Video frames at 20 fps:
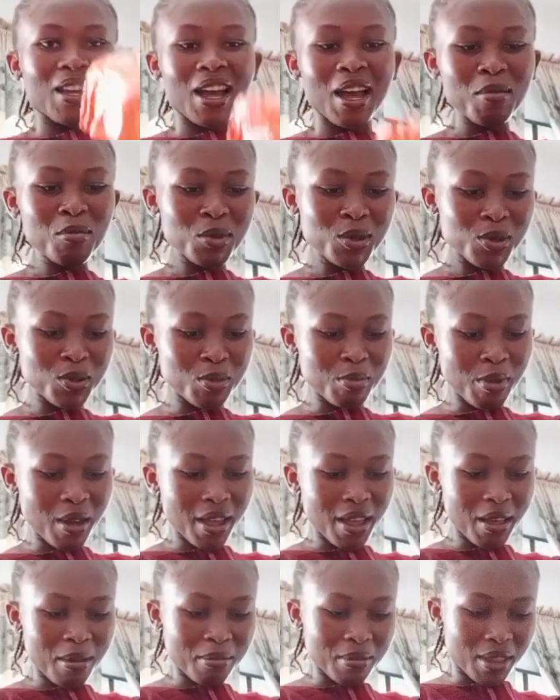how much you
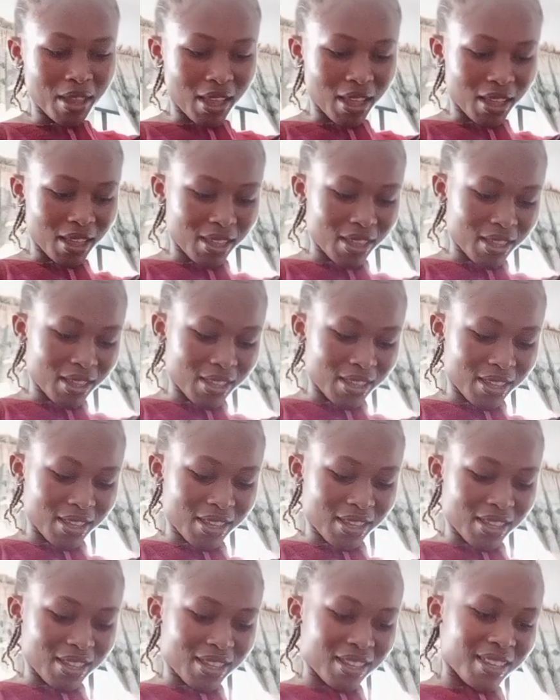buying now? Of the
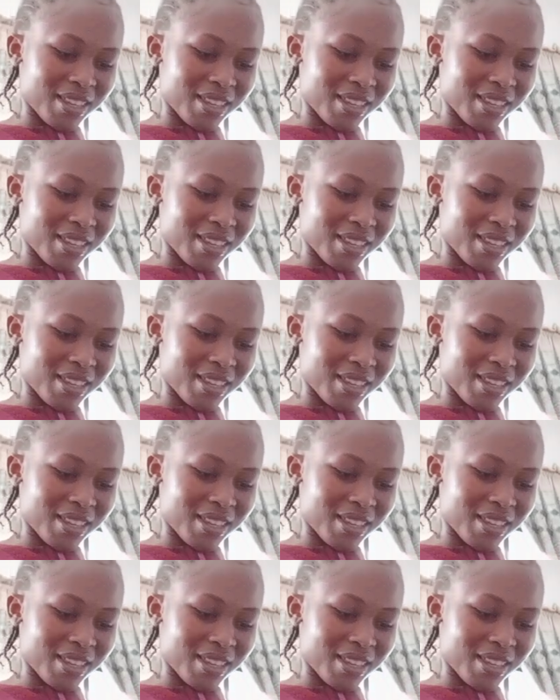money.